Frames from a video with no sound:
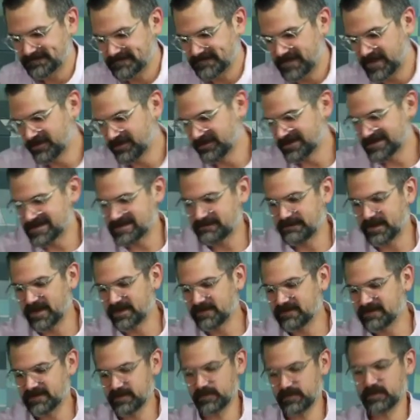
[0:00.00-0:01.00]

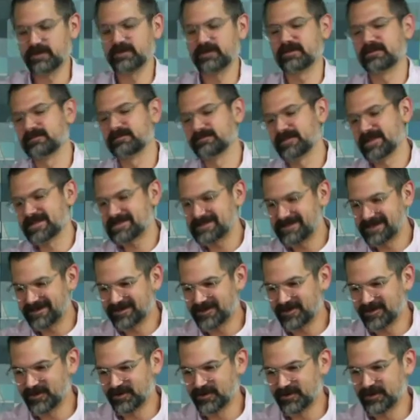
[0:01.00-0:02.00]
irresponsible. I'm not
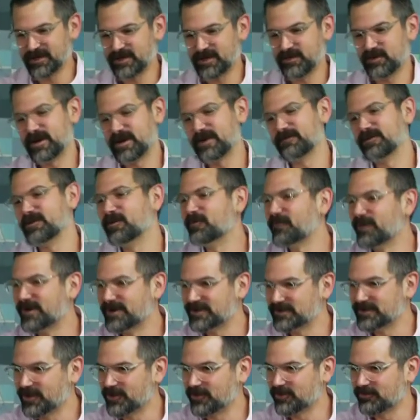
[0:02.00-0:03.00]
saying go look at whatever you
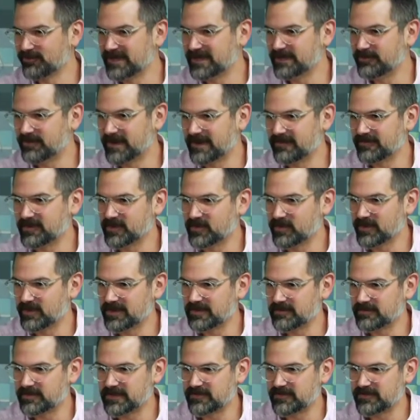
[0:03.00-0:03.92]
want and go read whatever you want,